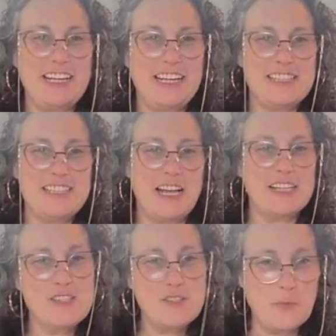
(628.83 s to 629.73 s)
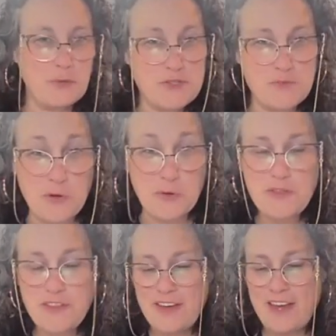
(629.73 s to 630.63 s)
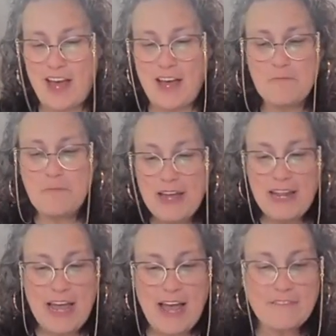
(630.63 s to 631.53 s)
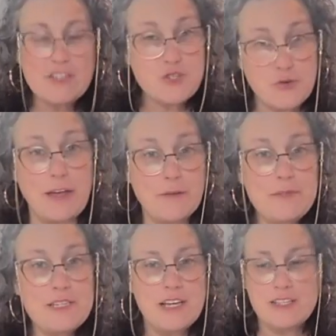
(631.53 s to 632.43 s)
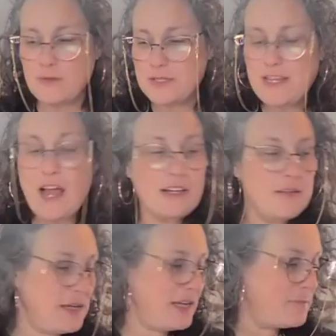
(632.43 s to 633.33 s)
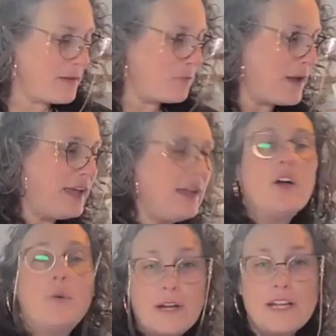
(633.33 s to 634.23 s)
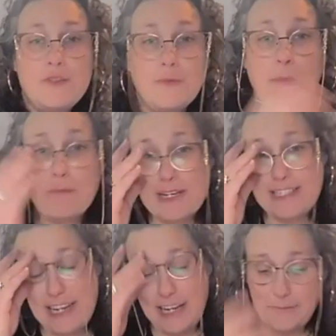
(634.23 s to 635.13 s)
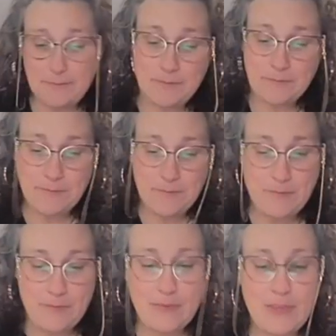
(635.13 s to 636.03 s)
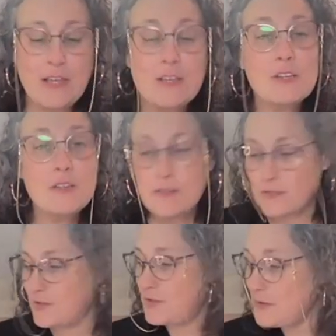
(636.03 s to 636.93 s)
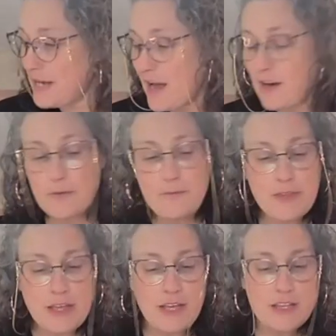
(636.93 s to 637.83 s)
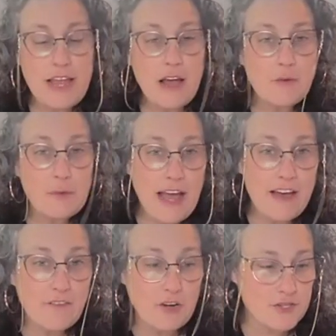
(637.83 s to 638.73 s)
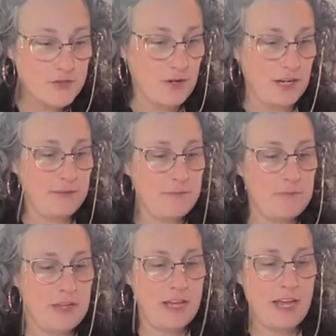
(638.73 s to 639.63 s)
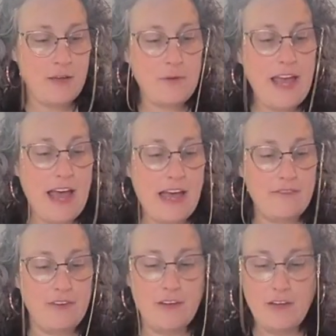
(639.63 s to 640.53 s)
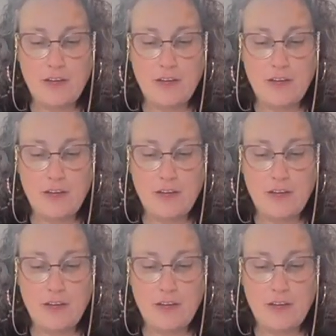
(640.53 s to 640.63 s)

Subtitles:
cutting is not super smooth, but I have it trimmed, so it's not going to be in my way when I do my printing. So now that we have our screen and we have